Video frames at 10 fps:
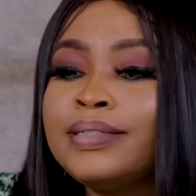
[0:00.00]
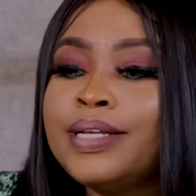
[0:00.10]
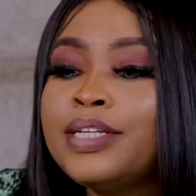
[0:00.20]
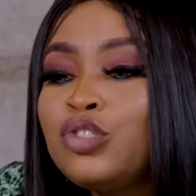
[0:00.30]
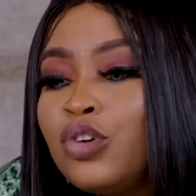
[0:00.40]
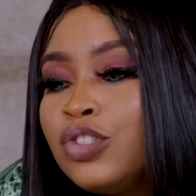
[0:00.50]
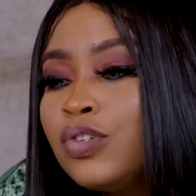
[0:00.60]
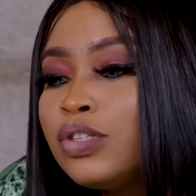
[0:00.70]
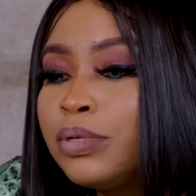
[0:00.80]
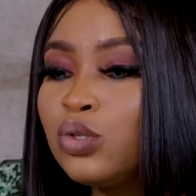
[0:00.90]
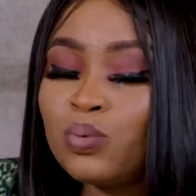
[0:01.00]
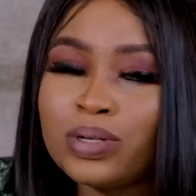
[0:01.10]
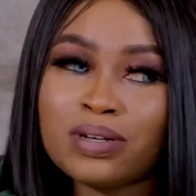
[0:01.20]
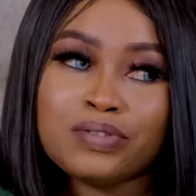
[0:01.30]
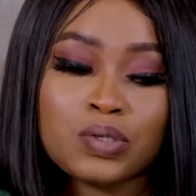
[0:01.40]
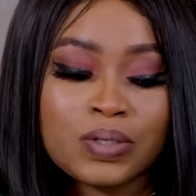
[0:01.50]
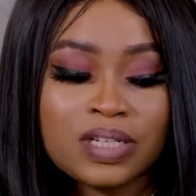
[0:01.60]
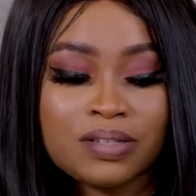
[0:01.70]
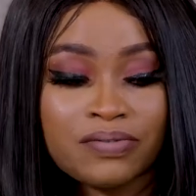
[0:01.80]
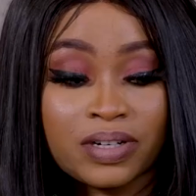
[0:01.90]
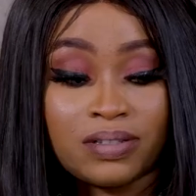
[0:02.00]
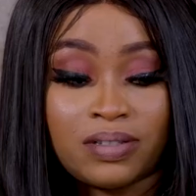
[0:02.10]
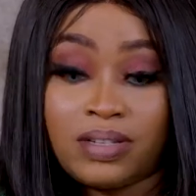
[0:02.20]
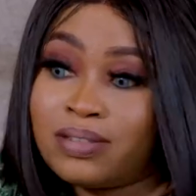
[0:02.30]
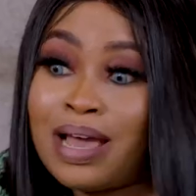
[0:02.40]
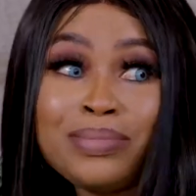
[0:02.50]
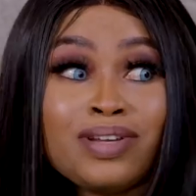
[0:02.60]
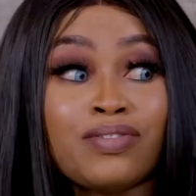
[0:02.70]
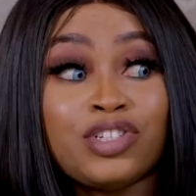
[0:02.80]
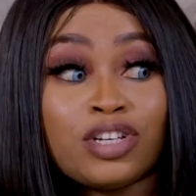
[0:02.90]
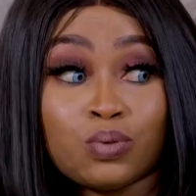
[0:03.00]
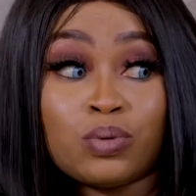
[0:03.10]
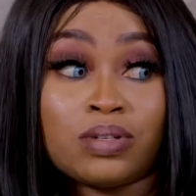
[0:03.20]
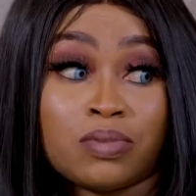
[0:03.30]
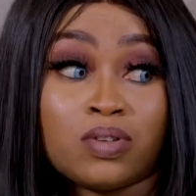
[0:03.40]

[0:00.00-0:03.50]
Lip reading: then introduce me to one of Tony's friends. Yes, I mean the richest one